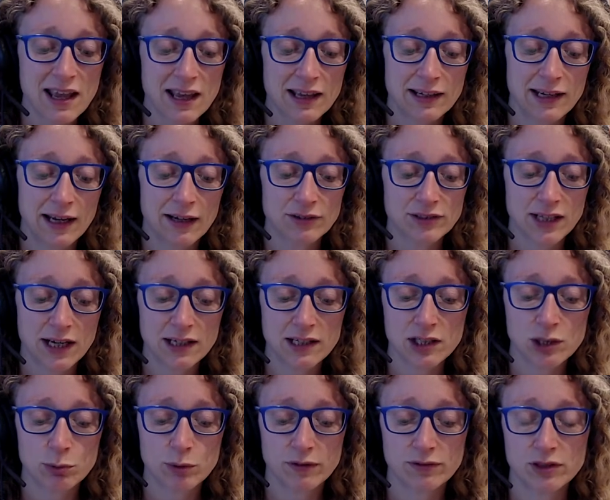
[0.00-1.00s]
Now, Taylor
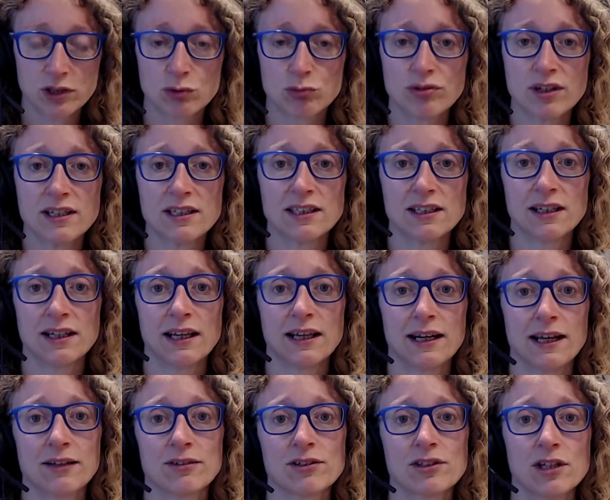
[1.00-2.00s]
Swift has recently
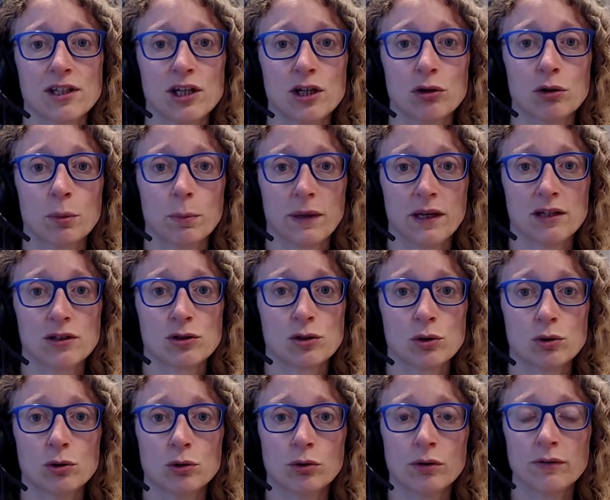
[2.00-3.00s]
announced a European
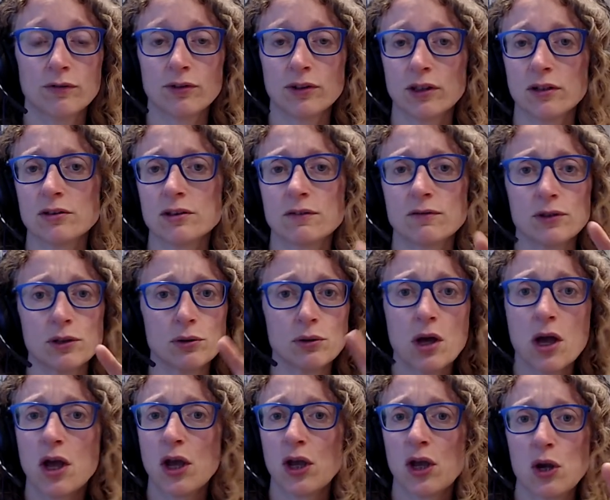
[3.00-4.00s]
tour. And for those of you
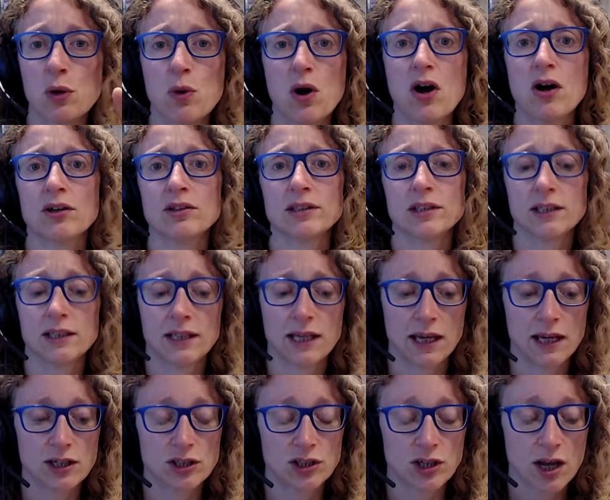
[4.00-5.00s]
who aren't
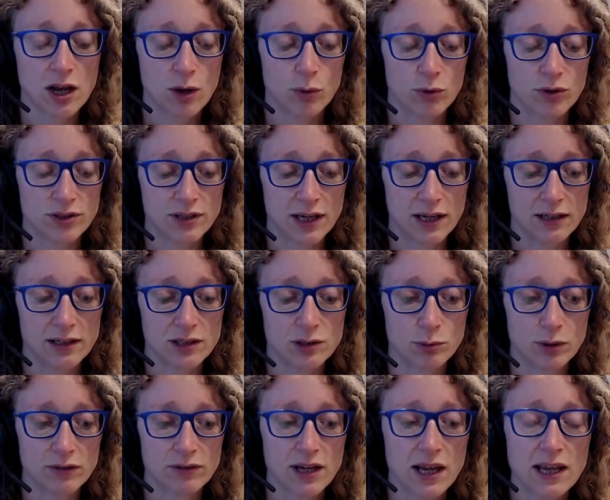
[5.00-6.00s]
engaged with Taylor
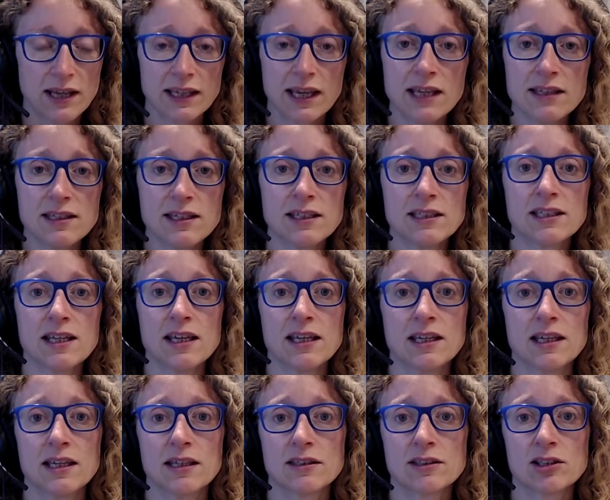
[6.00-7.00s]
Swift, getting
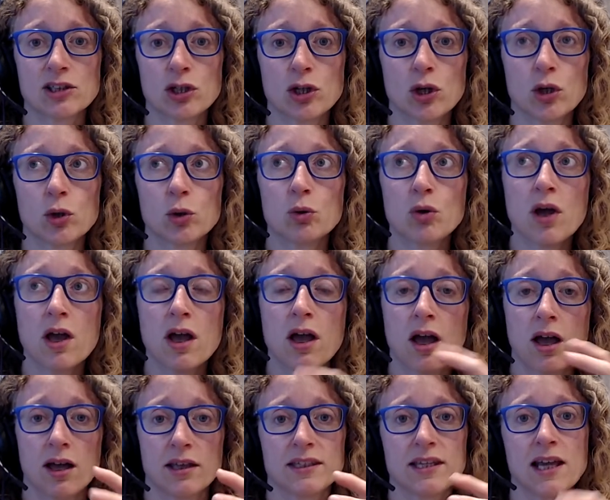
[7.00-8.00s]
tickets to
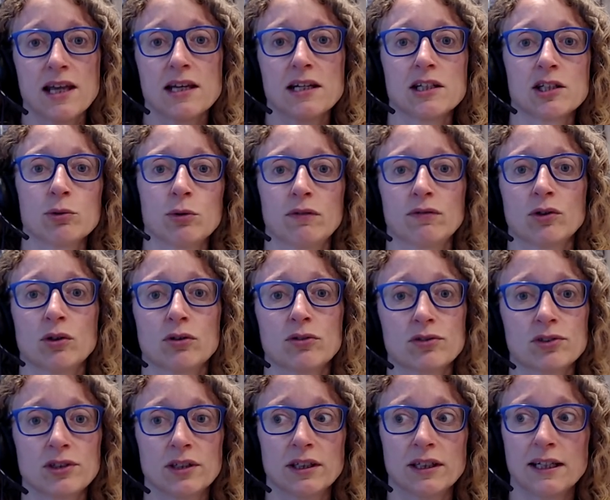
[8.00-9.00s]
a Taylor Swift
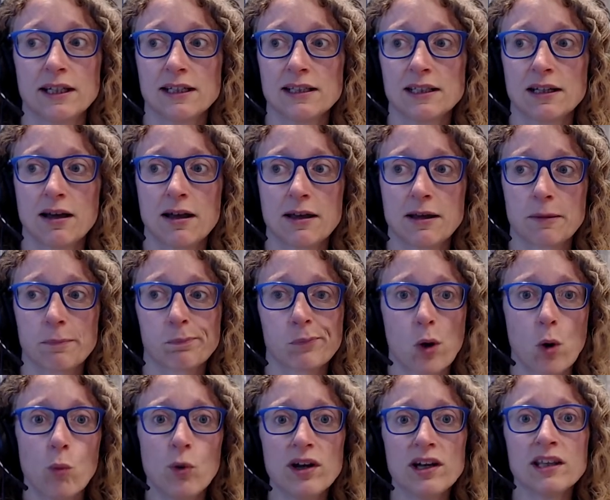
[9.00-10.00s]
concert is like
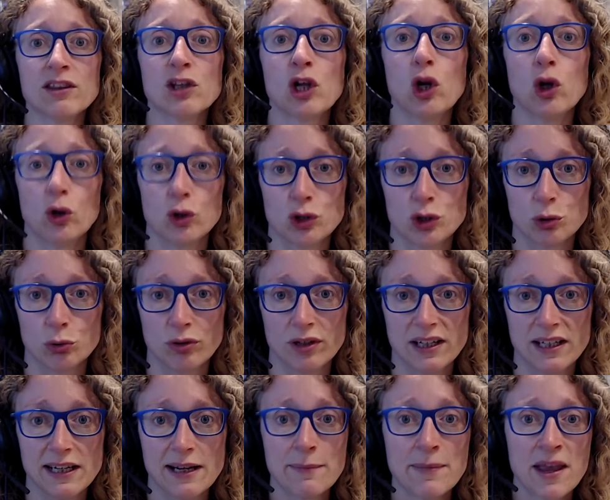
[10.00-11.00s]
winning the
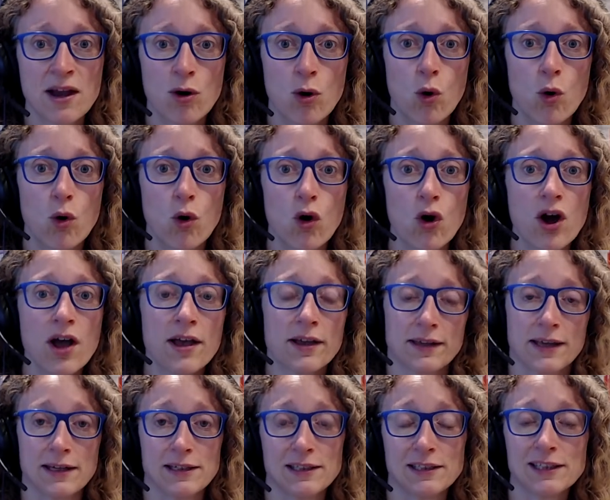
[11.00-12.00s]
lottery or
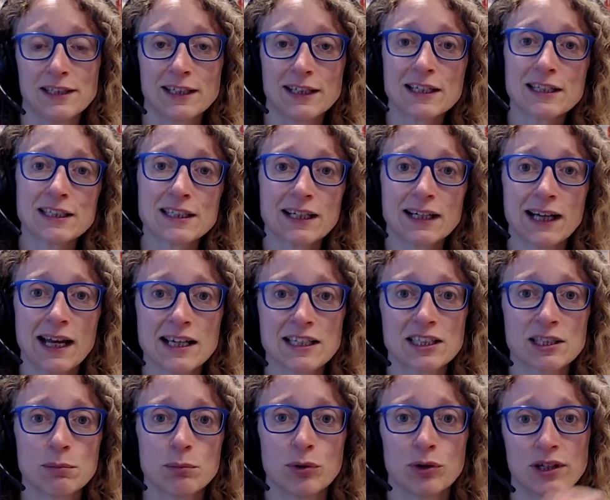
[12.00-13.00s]
getting tickets to
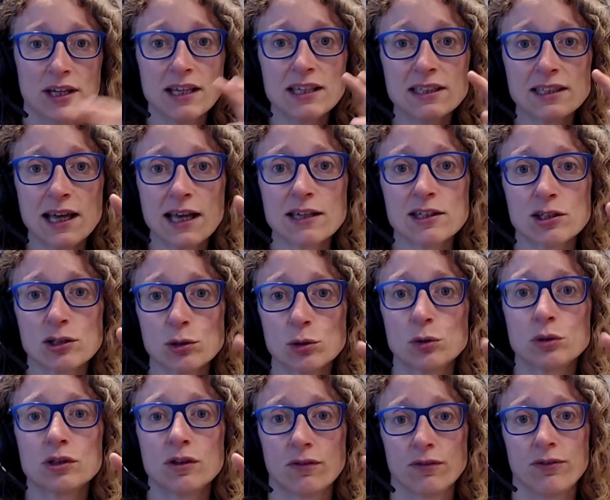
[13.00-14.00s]
Glastonbury. It's that
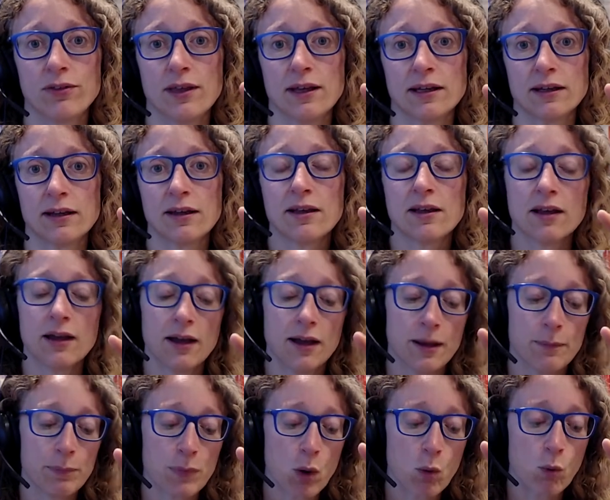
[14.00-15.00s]
sort of thing
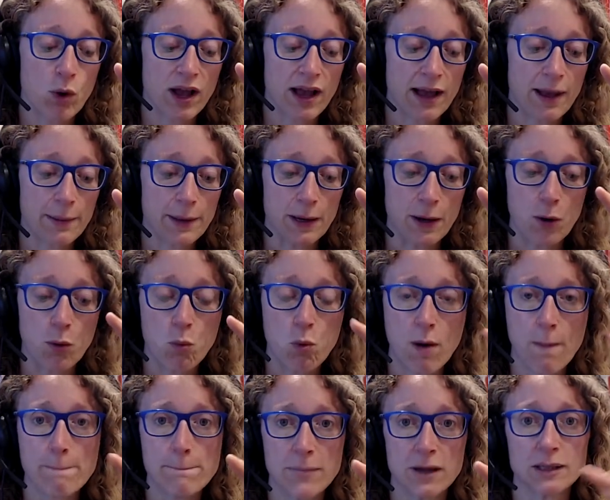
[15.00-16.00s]
um, where, you know,
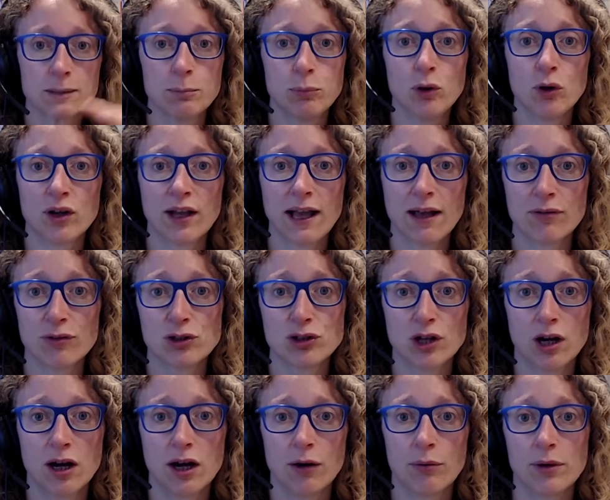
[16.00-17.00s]
one must block out the
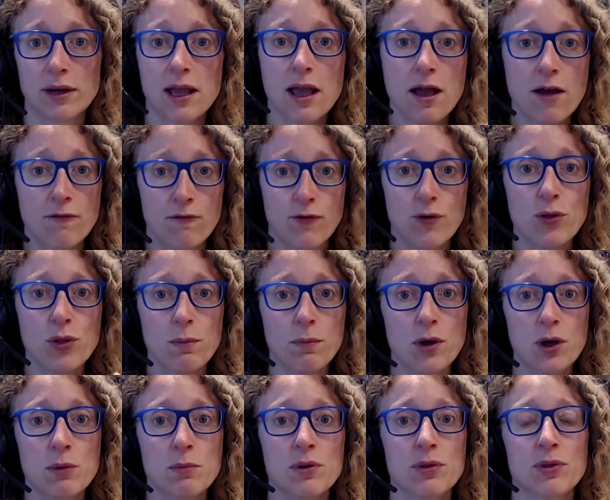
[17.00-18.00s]
diary for the
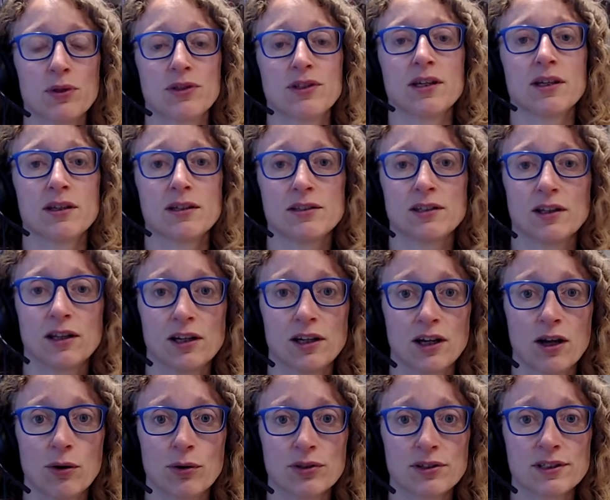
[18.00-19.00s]
moment the tickets are going to
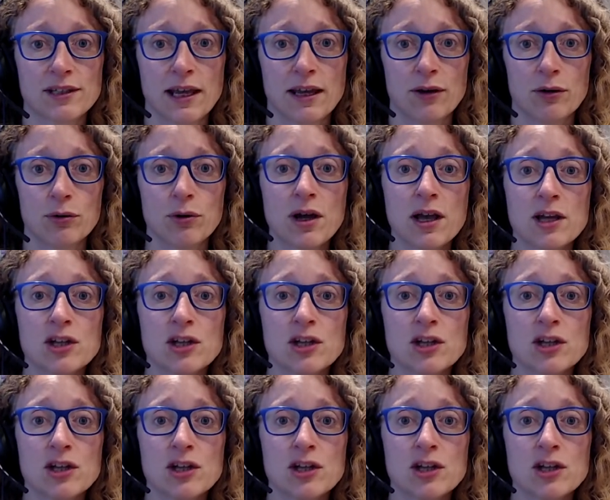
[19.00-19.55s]
go on sale.